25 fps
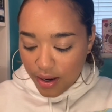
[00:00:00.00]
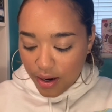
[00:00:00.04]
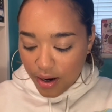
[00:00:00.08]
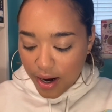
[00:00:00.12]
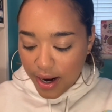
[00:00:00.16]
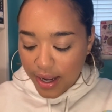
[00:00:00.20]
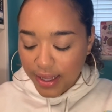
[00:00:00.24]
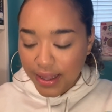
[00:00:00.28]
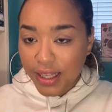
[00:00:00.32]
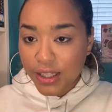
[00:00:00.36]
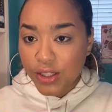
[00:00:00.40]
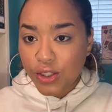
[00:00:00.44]
All
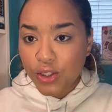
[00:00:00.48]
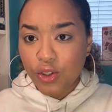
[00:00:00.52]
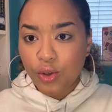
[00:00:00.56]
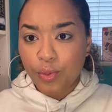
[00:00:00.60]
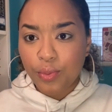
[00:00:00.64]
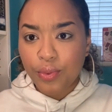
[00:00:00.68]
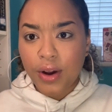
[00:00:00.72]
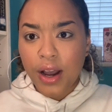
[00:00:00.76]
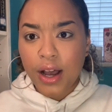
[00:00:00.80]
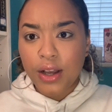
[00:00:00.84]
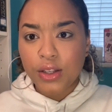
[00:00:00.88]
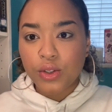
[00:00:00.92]
right, let's do
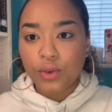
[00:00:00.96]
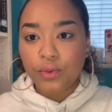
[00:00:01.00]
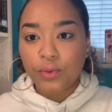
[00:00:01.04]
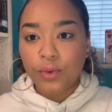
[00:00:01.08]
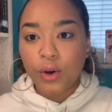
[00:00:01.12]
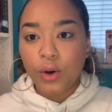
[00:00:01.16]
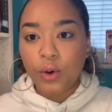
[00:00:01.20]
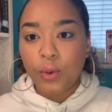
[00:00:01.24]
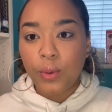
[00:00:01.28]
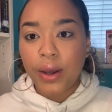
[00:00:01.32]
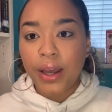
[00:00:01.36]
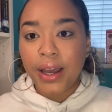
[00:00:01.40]
brows
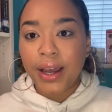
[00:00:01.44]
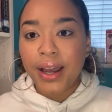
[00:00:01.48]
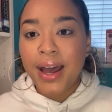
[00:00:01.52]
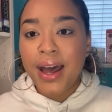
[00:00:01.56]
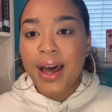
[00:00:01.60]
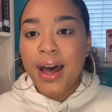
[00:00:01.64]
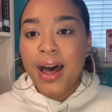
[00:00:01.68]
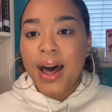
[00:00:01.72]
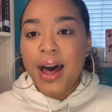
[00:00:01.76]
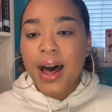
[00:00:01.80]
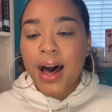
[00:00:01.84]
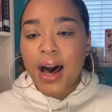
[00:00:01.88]
real quick.
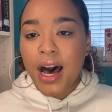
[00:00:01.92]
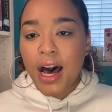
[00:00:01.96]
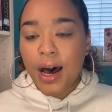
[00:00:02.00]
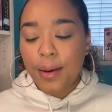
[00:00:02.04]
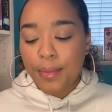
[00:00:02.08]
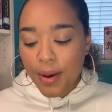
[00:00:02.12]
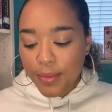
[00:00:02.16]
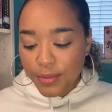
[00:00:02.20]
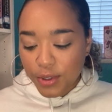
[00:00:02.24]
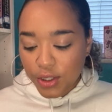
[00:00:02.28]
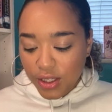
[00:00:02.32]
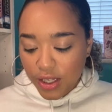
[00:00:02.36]

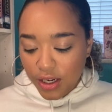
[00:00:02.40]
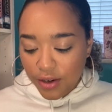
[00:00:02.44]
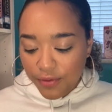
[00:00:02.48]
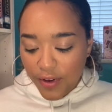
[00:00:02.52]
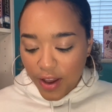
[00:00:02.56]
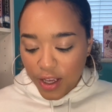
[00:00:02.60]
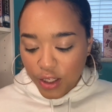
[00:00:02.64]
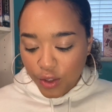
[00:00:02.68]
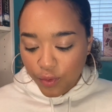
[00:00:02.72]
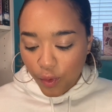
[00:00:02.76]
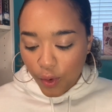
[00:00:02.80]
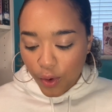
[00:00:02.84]
I'm just going to
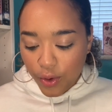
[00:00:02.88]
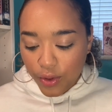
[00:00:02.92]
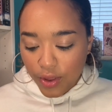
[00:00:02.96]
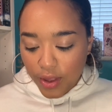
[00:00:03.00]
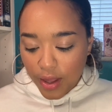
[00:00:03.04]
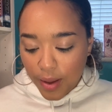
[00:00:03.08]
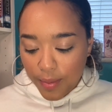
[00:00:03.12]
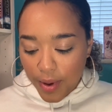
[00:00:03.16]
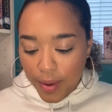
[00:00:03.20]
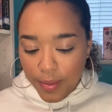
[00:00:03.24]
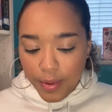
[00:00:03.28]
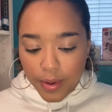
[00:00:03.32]
fast forward
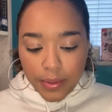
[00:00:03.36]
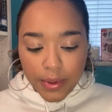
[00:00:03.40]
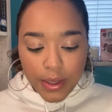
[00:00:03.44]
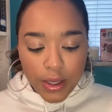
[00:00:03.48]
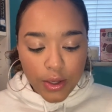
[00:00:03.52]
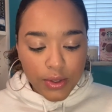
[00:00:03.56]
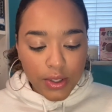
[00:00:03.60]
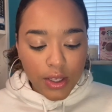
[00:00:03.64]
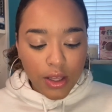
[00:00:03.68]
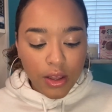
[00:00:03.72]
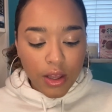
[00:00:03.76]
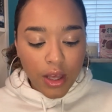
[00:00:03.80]
them. I'm going to be
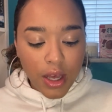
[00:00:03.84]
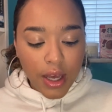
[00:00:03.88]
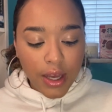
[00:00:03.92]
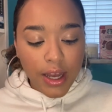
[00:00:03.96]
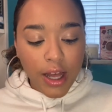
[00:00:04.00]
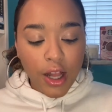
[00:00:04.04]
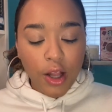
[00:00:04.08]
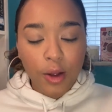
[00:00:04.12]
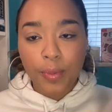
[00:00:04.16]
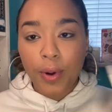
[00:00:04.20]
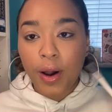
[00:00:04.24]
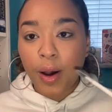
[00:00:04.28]
using the
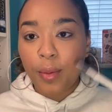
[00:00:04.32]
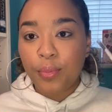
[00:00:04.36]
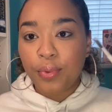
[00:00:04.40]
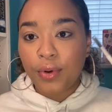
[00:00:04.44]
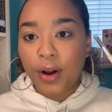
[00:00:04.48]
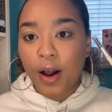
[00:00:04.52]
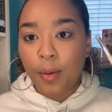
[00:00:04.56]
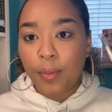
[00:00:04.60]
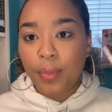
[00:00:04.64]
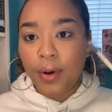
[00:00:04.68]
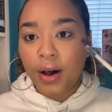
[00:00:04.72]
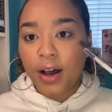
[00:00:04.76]
ColourPop
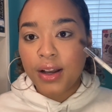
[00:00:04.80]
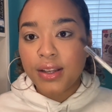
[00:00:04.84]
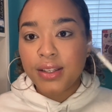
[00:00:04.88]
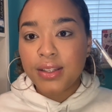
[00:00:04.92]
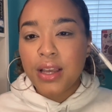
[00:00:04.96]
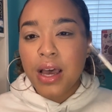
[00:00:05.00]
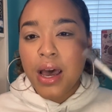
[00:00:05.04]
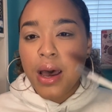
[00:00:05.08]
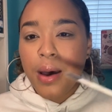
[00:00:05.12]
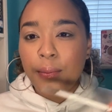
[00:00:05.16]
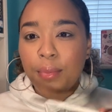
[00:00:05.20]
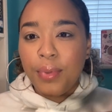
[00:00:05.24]
Brow Boss,
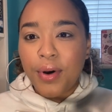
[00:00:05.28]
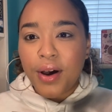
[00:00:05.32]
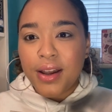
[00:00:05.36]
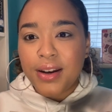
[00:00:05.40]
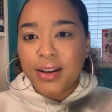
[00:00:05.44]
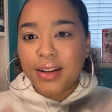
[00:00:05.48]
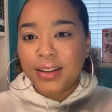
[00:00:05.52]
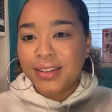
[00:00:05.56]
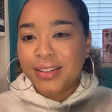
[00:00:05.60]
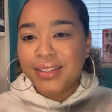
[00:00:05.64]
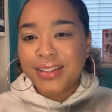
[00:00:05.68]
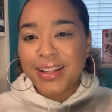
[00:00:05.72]

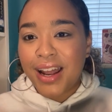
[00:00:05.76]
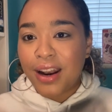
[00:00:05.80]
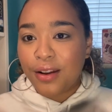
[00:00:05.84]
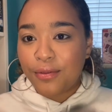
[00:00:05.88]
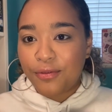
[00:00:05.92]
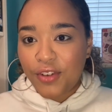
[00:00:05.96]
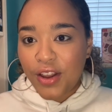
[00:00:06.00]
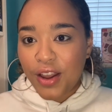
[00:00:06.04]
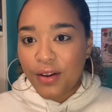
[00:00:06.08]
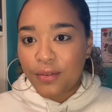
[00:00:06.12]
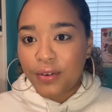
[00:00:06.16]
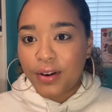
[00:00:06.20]
but this is not a
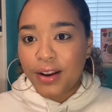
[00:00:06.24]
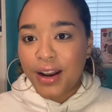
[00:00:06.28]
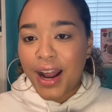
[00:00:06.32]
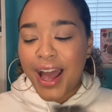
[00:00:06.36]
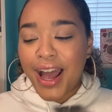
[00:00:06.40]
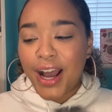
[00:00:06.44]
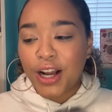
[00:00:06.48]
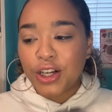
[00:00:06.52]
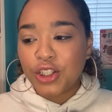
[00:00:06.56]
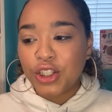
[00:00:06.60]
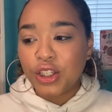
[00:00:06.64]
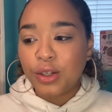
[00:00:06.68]
favorite. I
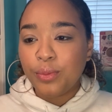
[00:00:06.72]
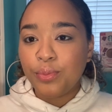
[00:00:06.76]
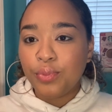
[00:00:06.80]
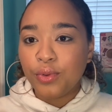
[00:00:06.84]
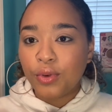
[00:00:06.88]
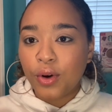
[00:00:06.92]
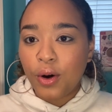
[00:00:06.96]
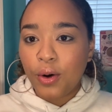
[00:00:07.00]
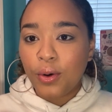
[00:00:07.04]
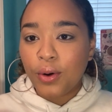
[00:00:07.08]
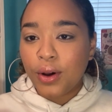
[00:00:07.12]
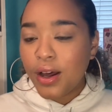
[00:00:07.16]
actually
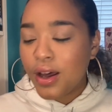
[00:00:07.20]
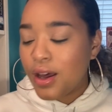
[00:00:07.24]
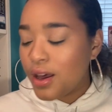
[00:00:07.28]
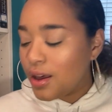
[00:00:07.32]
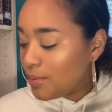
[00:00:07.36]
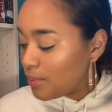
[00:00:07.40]
broke.